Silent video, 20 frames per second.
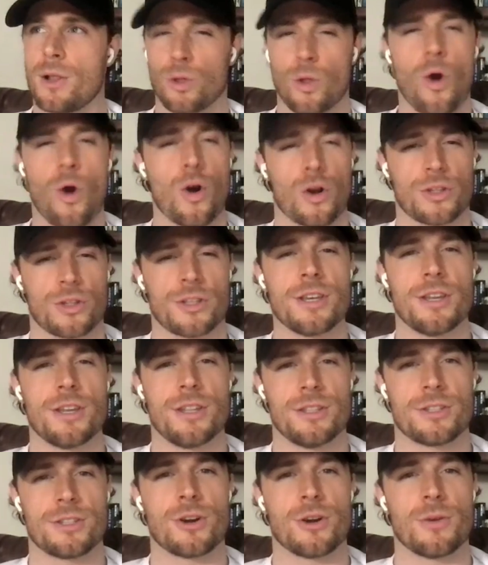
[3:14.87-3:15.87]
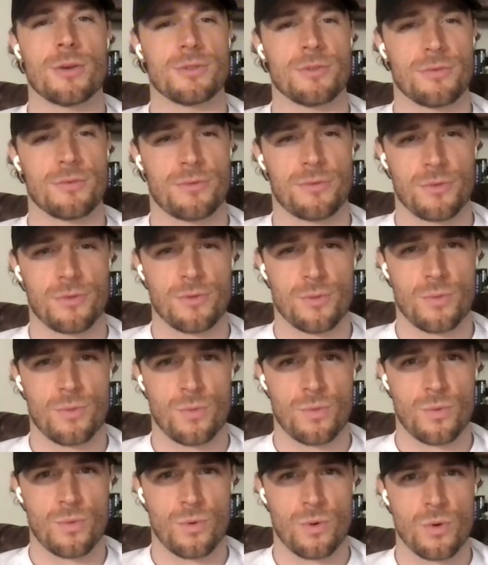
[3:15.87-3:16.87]
locked in terms of
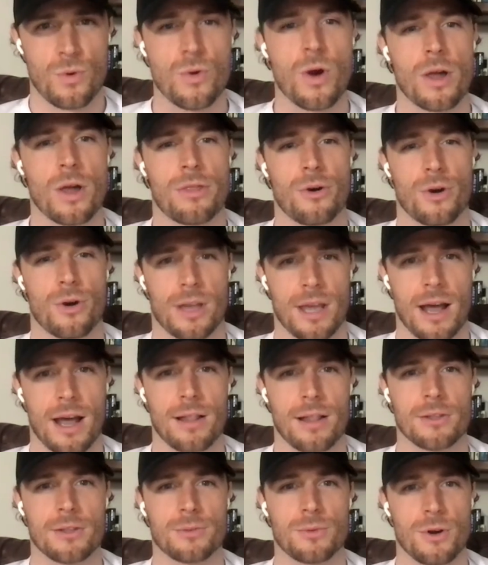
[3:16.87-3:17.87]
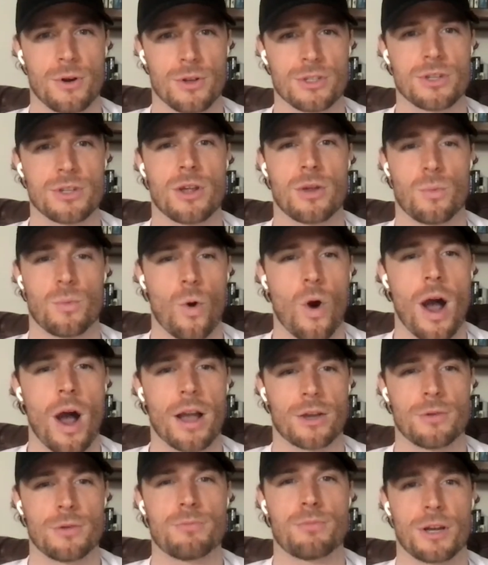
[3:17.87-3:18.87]
who I thought Galad was, and what
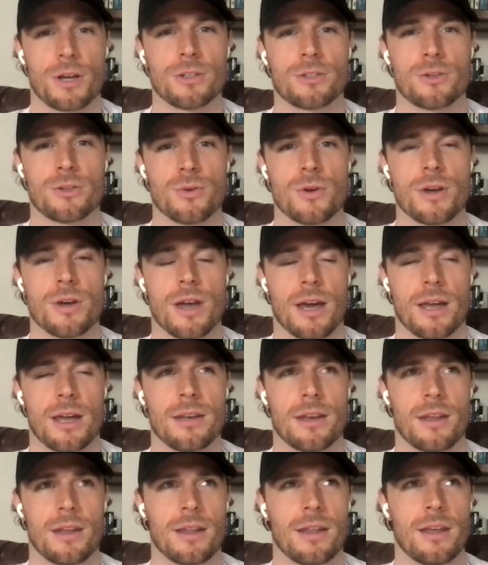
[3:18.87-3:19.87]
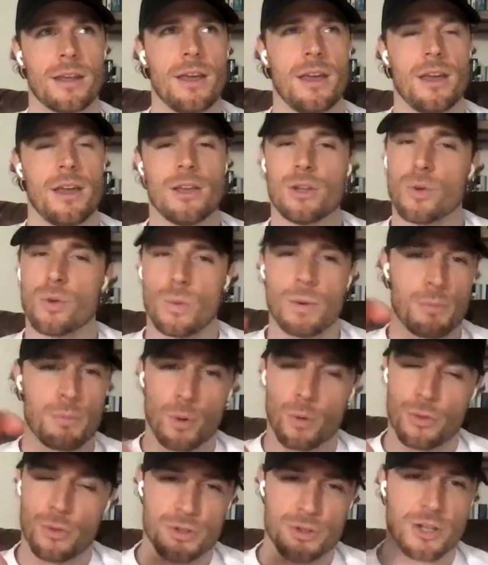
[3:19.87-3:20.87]
I could bring to it. And we
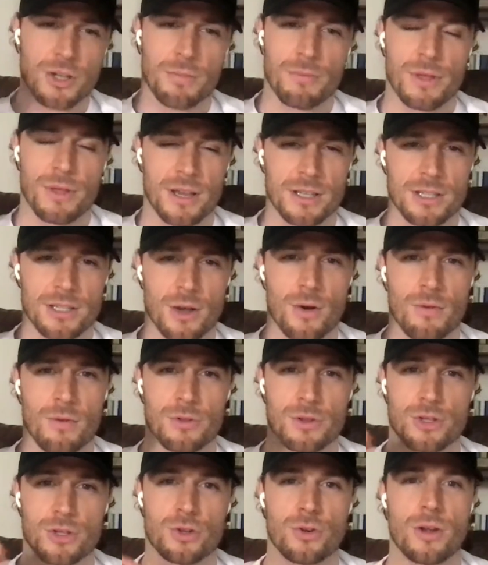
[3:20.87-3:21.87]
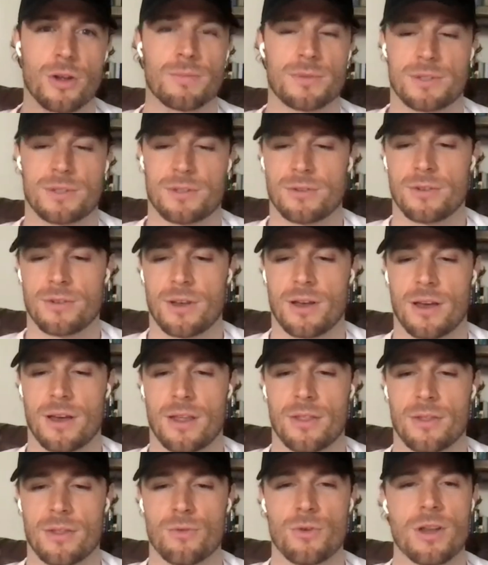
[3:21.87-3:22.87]
pulled some things out of the script
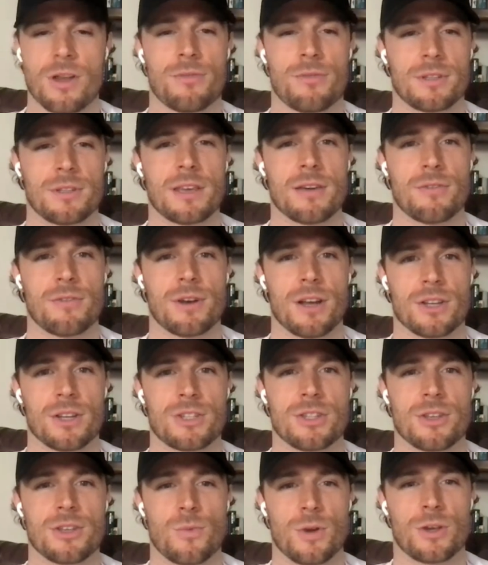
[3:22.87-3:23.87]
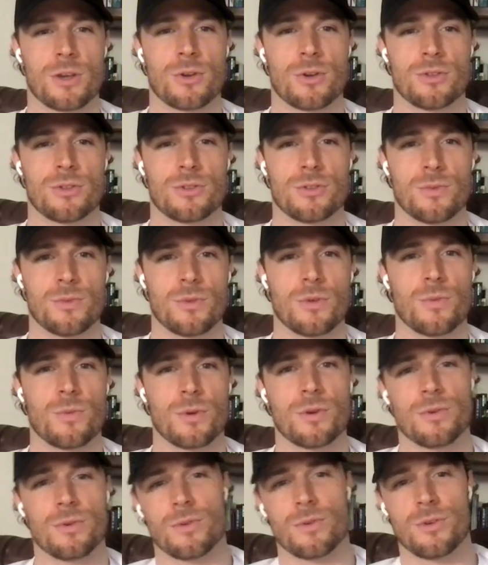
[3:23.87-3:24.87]
that Rafe had given us that we could
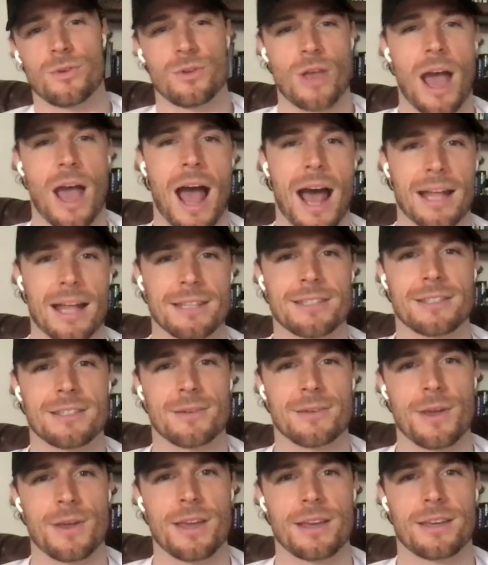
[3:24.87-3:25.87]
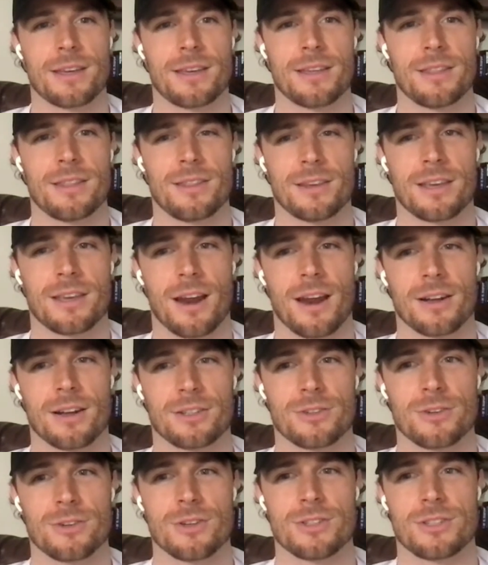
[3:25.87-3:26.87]
add to make the
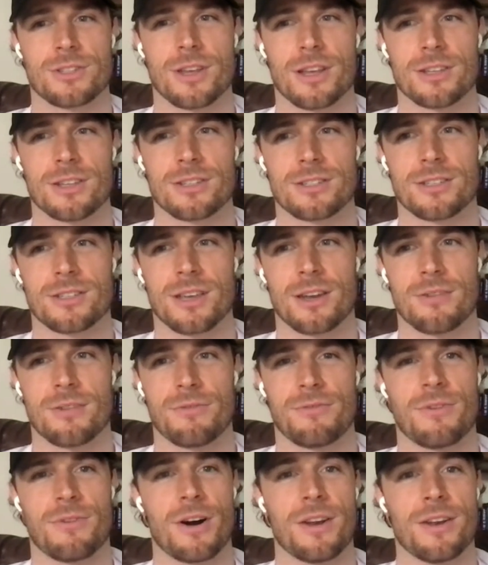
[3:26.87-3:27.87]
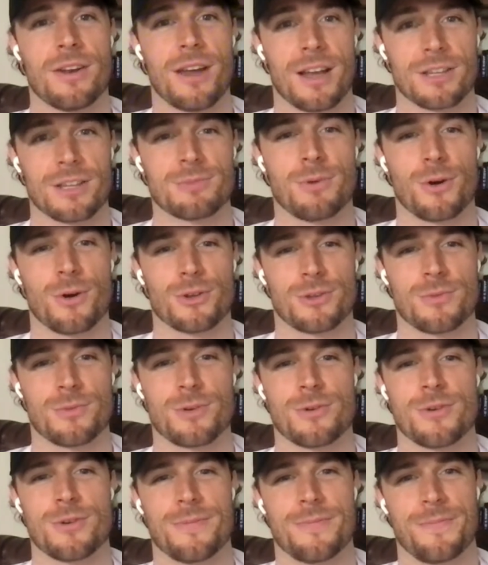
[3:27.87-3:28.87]
character as kind of fun as
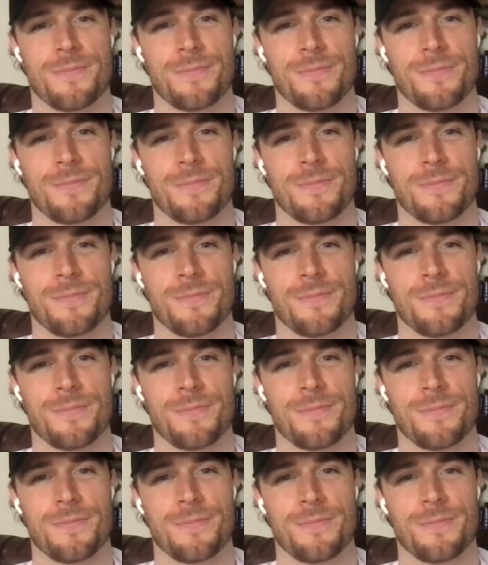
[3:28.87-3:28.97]
possible.